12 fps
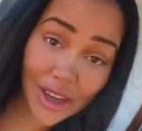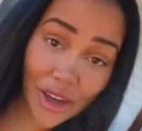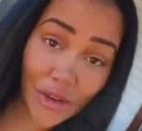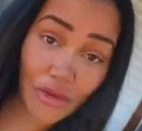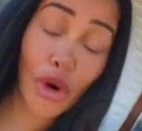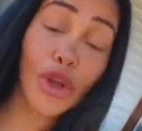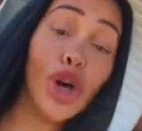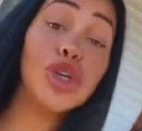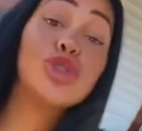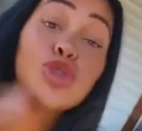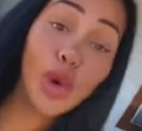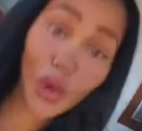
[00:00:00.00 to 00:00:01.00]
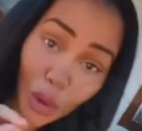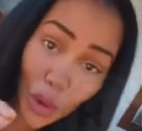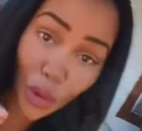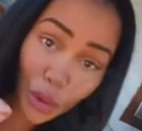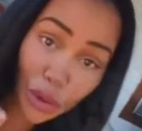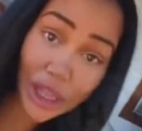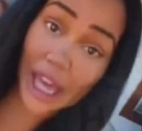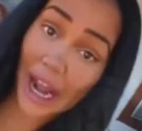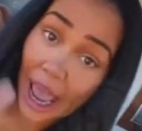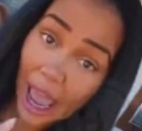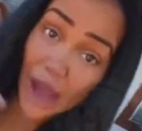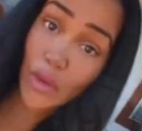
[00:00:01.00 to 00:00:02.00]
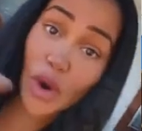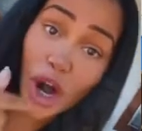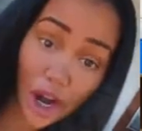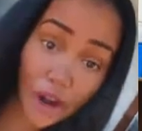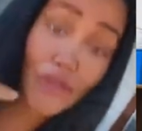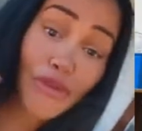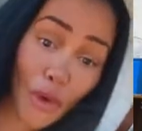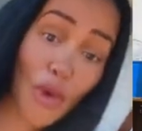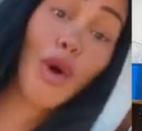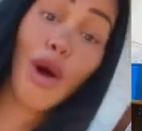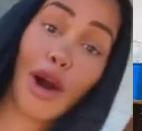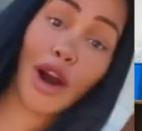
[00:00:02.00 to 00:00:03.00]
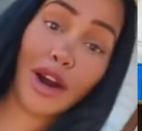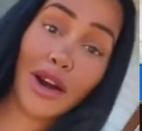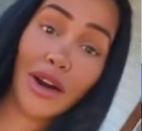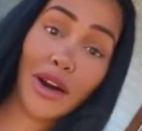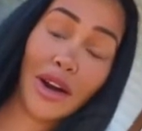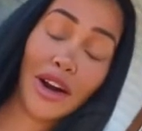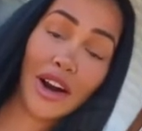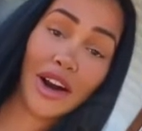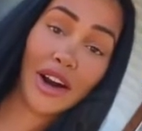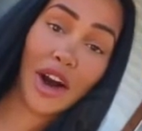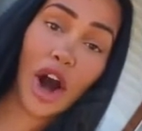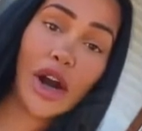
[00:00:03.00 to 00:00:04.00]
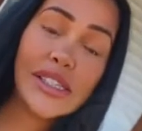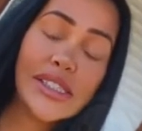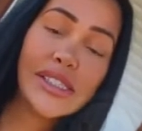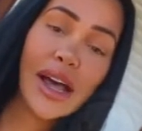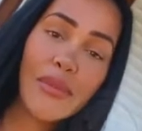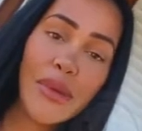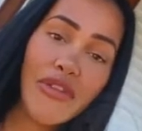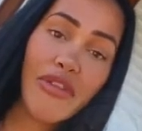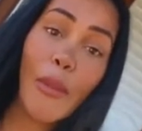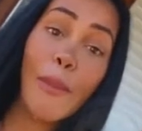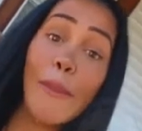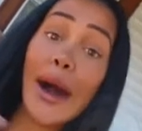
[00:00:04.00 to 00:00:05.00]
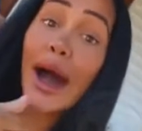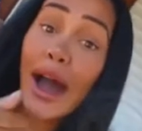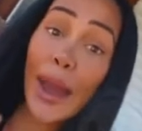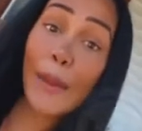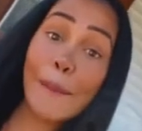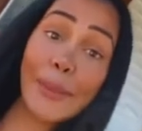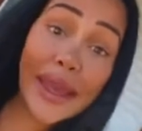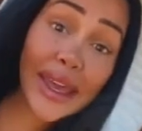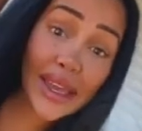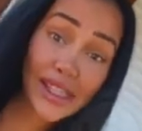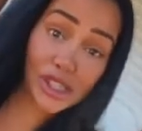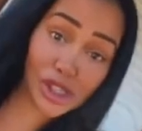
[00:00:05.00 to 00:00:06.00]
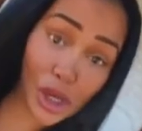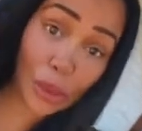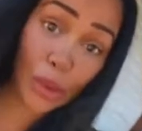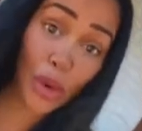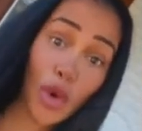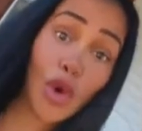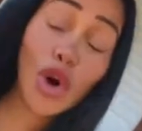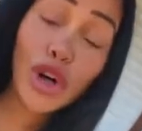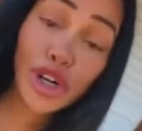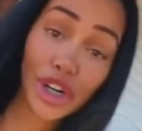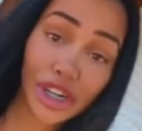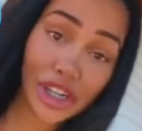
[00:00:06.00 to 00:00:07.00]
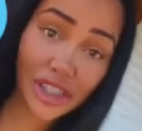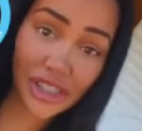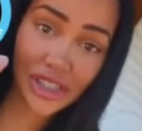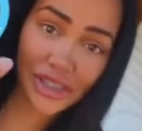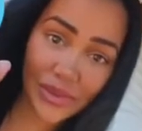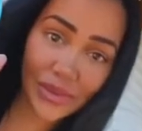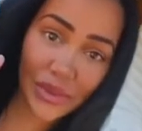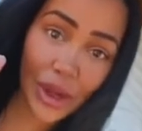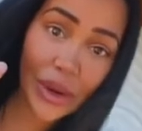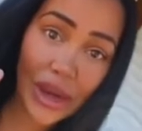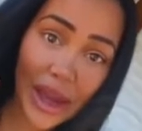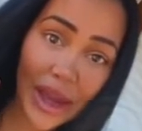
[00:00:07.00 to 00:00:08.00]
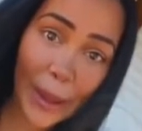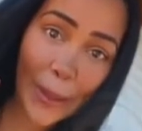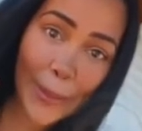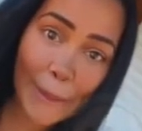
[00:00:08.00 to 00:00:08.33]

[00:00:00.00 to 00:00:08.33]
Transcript: for the school that I work for are some of my biggest supporters. Okay?